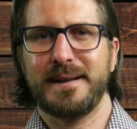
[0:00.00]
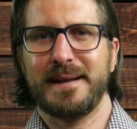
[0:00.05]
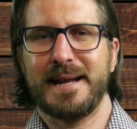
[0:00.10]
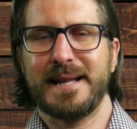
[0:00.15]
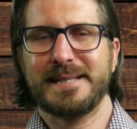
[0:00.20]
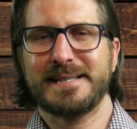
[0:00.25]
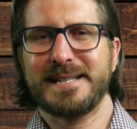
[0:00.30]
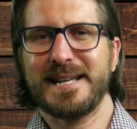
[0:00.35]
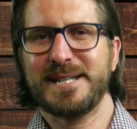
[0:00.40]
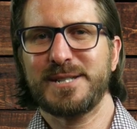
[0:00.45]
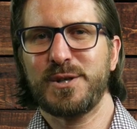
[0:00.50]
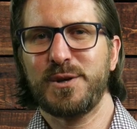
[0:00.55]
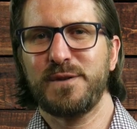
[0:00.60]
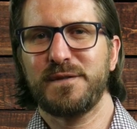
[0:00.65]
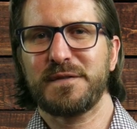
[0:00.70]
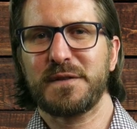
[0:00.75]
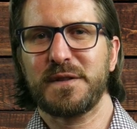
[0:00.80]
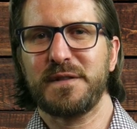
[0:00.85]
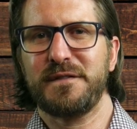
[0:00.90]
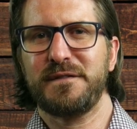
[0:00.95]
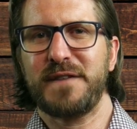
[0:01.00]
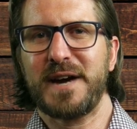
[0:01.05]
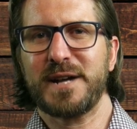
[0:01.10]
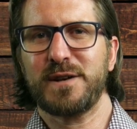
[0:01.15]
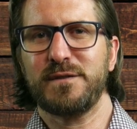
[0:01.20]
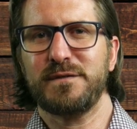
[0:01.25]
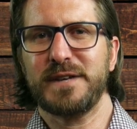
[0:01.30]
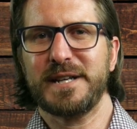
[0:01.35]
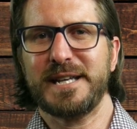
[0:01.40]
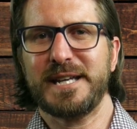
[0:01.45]
And stay tuned for the
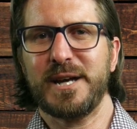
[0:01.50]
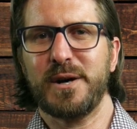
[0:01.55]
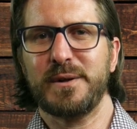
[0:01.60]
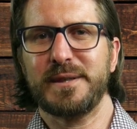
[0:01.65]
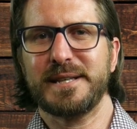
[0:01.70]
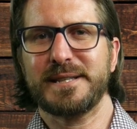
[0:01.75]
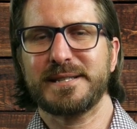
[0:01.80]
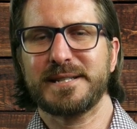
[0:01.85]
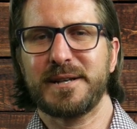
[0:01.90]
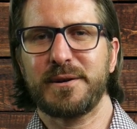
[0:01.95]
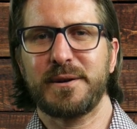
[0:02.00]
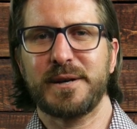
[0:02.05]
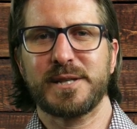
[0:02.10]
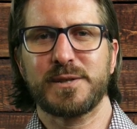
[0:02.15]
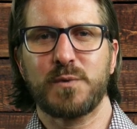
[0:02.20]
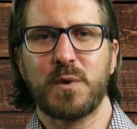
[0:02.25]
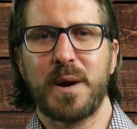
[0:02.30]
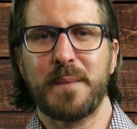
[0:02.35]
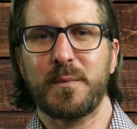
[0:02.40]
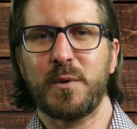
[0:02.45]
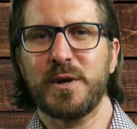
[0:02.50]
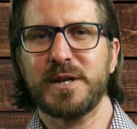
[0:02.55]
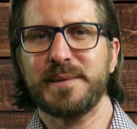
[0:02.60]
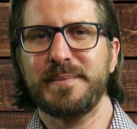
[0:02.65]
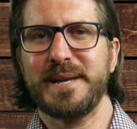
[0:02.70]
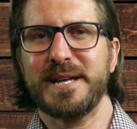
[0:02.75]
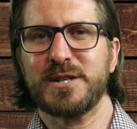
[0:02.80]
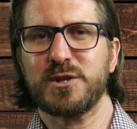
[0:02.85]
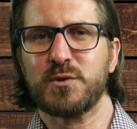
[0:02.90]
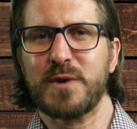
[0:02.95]
final video in this series where I'm going to
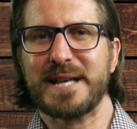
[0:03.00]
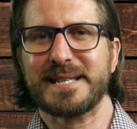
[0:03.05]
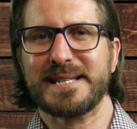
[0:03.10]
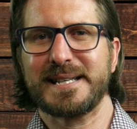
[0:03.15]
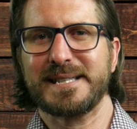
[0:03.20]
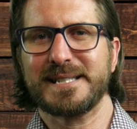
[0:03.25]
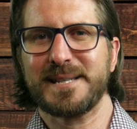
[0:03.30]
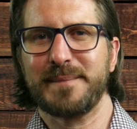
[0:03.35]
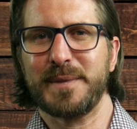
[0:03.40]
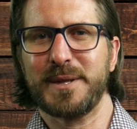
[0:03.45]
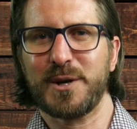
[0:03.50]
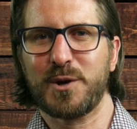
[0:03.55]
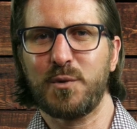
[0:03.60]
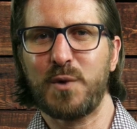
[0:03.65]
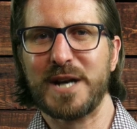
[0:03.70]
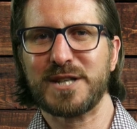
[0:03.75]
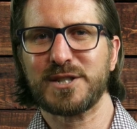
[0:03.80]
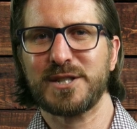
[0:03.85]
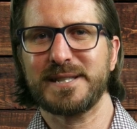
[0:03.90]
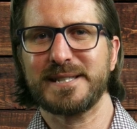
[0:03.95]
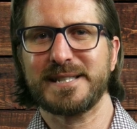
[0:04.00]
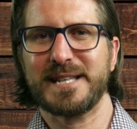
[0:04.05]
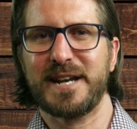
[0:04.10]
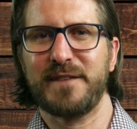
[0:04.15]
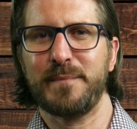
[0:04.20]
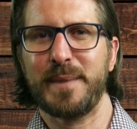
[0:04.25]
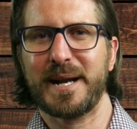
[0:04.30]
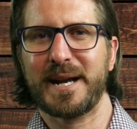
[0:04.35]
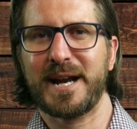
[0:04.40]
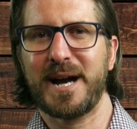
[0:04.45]
be addressing some of the questions that
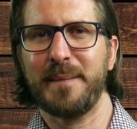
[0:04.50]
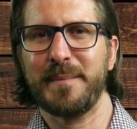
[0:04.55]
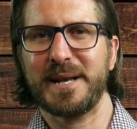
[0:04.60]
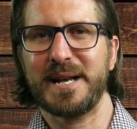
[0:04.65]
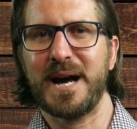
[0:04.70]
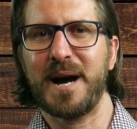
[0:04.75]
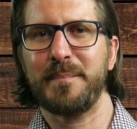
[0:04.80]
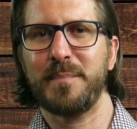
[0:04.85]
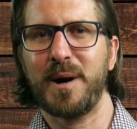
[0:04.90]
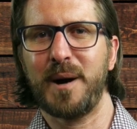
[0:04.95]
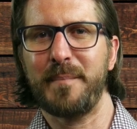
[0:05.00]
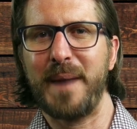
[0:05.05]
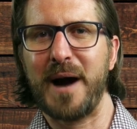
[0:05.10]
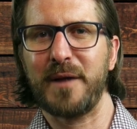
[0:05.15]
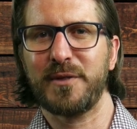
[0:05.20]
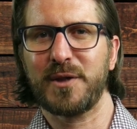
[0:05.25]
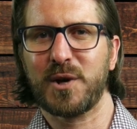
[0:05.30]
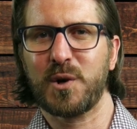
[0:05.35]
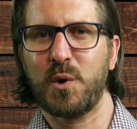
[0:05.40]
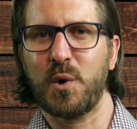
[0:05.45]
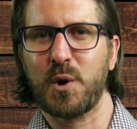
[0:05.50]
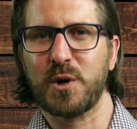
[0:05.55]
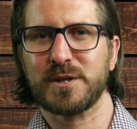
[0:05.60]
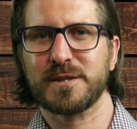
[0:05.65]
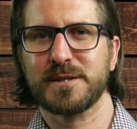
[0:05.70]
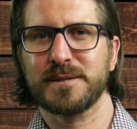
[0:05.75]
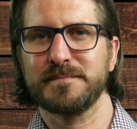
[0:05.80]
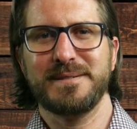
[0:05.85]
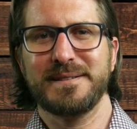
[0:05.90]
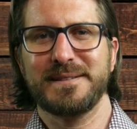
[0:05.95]
have been coming up about the
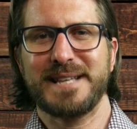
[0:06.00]
course.